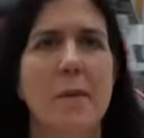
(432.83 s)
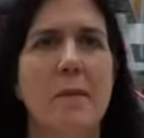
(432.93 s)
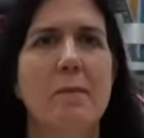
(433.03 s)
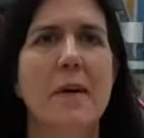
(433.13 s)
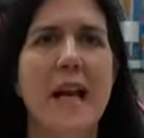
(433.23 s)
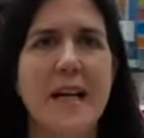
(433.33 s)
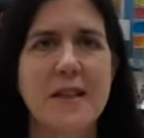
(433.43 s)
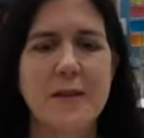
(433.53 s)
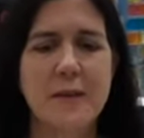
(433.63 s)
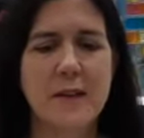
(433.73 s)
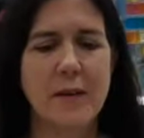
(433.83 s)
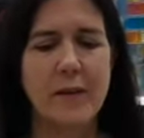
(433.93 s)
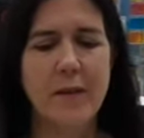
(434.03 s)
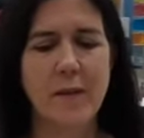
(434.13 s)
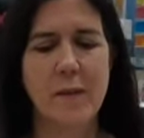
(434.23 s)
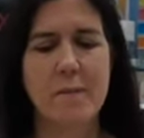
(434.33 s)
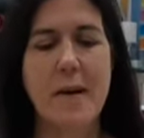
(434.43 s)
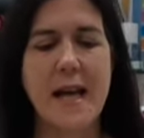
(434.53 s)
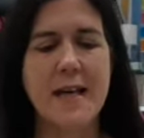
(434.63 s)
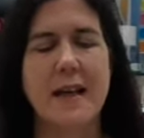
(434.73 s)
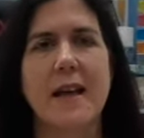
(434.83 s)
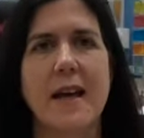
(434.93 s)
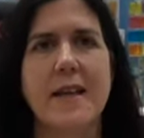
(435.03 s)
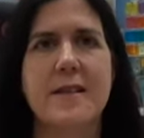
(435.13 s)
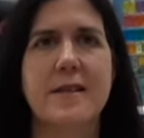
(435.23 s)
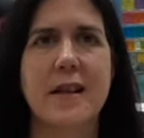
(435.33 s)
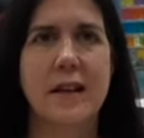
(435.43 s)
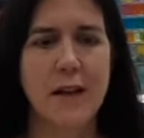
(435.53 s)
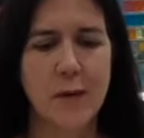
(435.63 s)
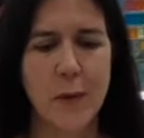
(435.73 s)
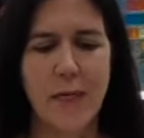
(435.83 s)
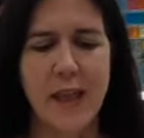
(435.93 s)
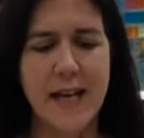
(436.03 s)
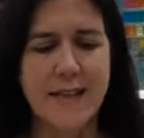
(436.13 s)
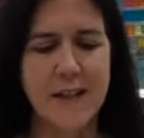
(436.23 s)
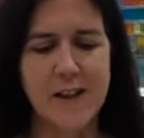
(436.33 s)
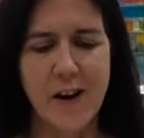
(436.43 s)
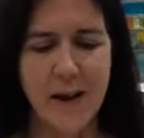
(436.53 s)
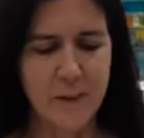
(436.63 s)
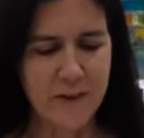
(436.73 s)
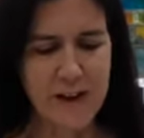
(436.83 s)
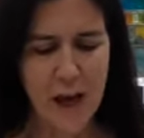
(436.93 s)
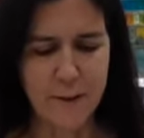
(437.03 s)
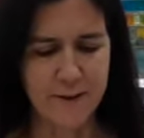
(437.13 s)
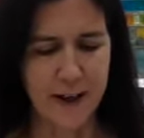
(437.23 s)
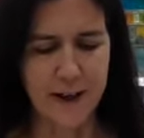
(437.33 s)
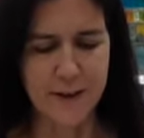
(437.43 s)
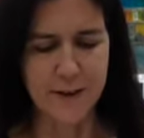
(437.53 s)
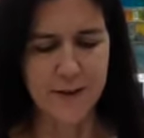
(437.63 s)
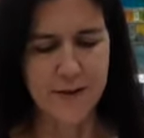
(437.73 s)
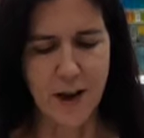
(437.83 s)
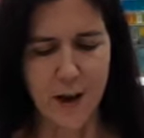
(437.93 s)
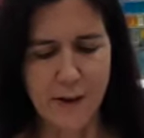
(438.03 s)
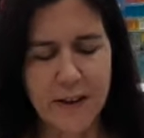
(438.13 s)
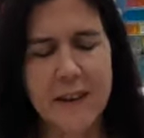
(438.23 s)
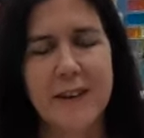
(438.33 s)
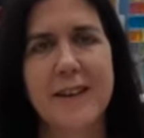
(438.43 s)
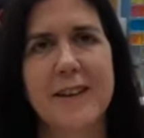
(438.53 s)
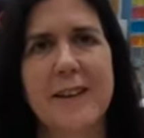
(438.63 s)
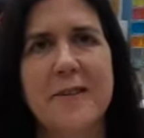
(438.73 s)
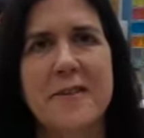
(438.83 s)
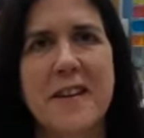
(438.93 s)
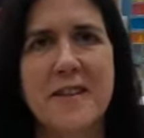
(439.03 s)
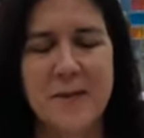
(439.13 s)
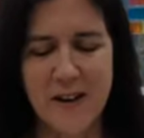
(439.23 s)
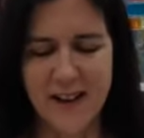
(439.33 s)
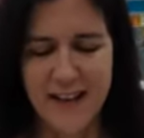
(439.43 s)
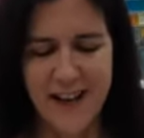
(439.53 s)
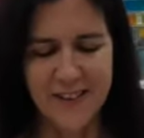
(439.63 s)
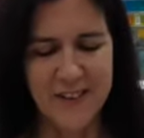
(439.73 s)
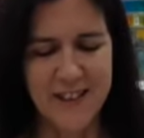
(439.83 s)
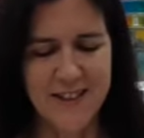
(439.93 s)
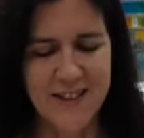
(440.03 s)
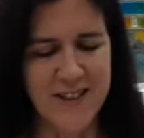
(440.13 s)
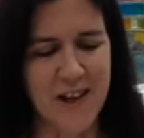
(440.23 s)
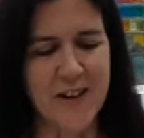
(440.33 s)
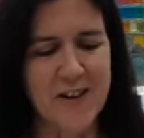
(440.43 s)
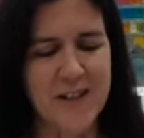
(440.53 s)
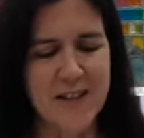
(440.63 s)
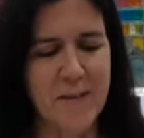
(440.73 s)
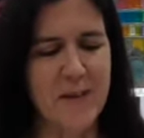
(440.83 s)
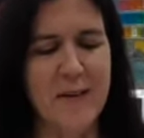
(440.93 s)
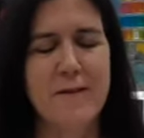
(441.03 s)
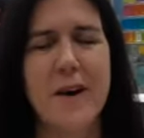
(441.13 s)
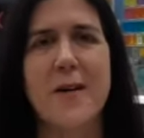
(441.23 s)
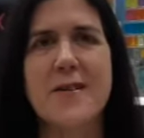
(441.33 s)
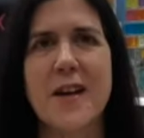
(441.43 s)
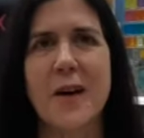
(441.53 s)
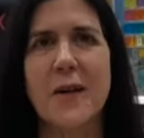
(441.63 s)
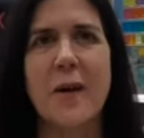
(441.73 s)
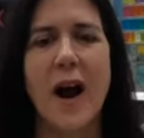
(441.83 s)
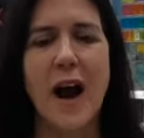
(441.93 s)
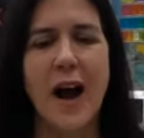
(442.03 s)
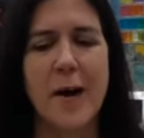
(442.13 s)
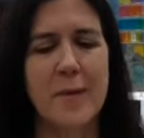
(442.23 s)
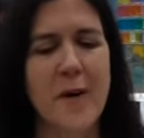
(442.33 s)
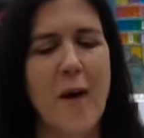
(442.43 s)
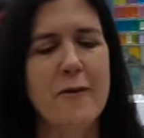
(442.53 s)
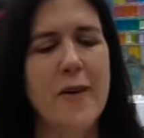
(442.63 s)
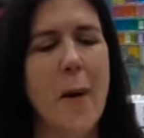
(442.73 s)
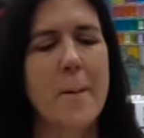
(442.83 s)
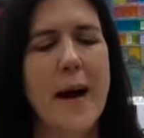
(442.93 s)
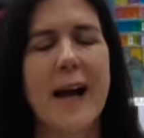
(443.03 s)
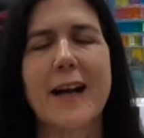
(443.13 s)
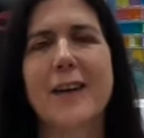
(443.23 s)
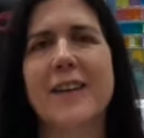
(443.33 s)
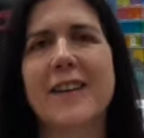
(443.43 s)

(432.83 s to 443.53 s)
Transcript: My next make is another one that isn't an item of clothing. So a friend of mine had this joke. She sent me a photo of a bag.